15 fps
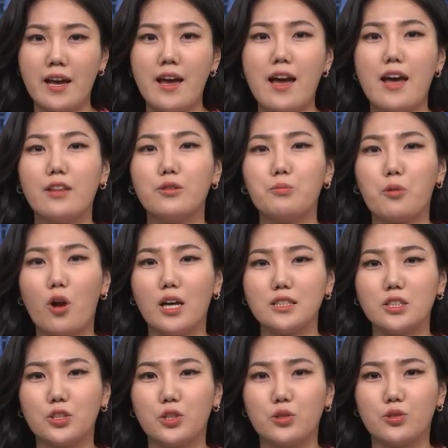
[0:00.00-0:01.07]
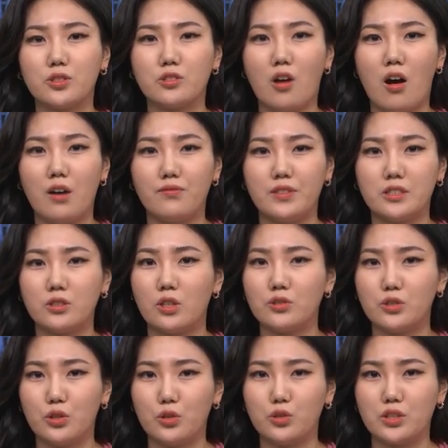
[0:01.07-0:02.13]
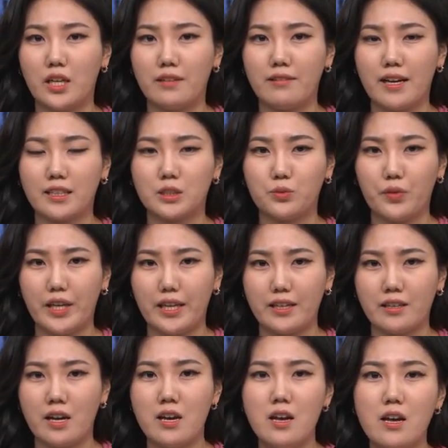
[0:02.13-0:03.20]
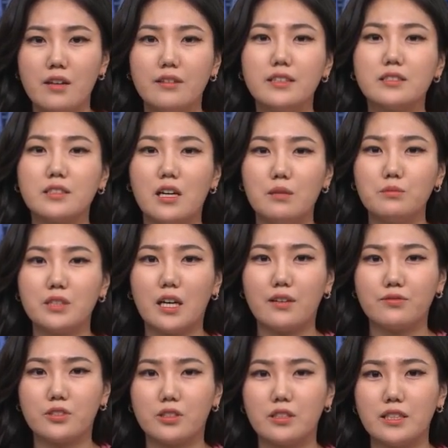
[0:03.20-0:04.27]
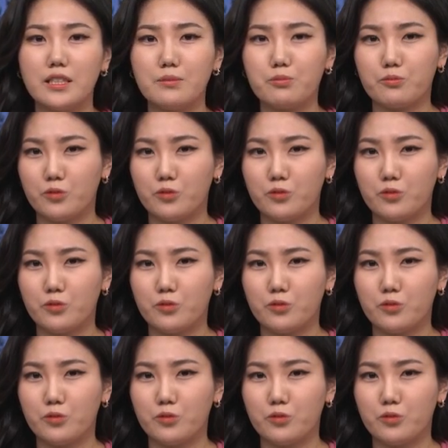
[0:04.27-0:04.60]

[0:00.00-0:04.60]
at the prosecutor's office on Tuesday next week. This comes after he